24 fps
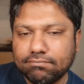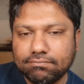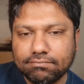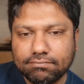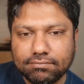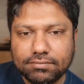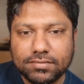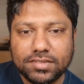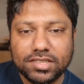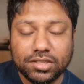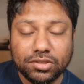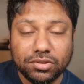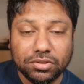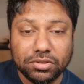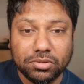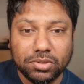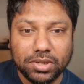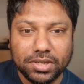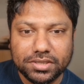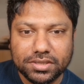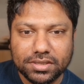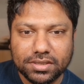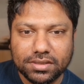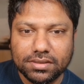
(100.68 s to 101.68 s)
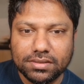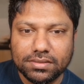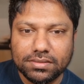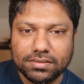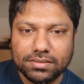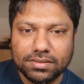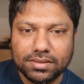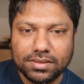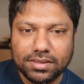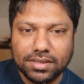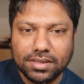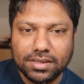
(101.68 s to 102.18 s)
It's a good question.
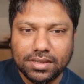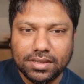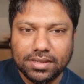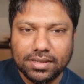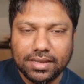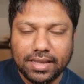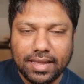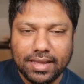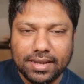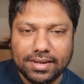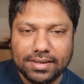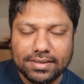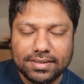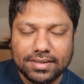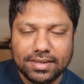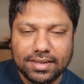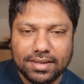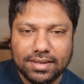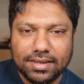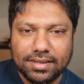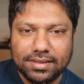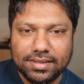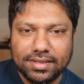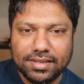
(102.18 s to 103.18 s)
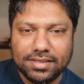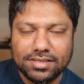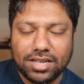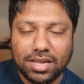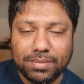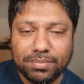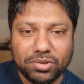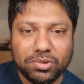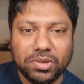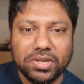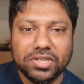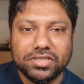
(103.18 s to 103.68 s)
And they're the
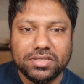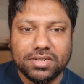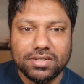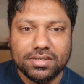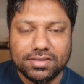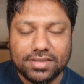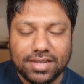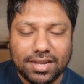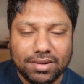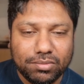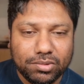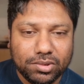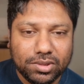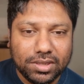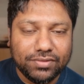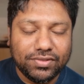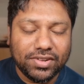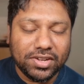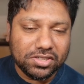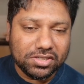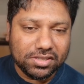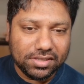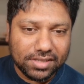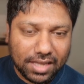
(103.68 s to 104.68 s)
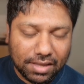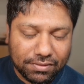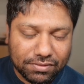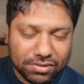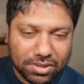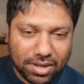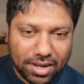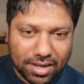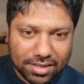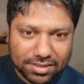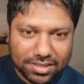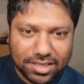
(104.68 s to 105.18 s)
type of questions that we'll eventually have
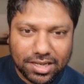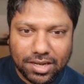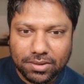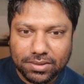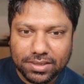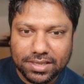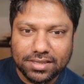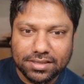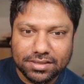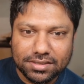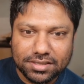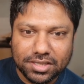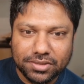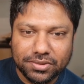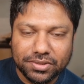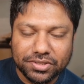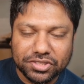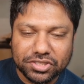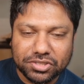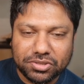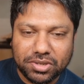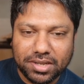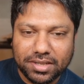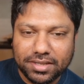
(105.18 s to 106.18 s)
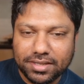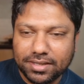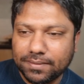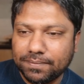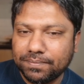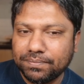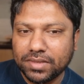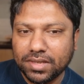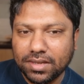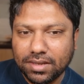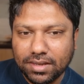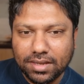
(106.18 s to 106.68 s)
to ask our leaders here in Australia.
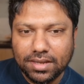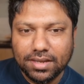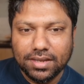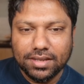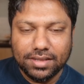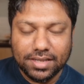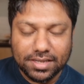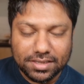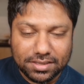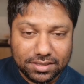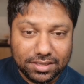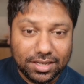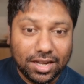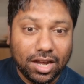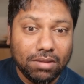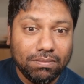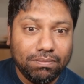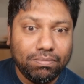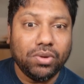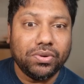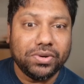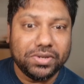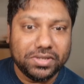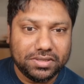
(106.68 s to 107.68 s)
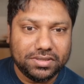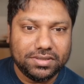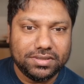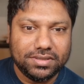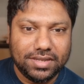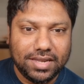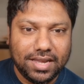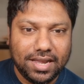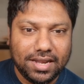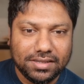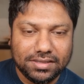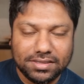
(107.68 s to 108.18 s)
Let's see how Boris
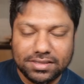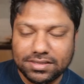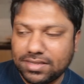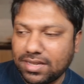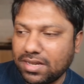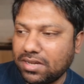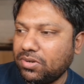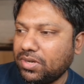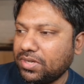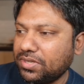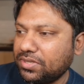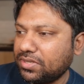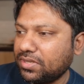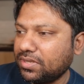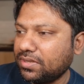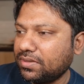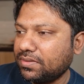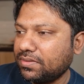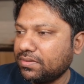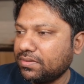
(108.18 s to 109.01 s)
answers that question.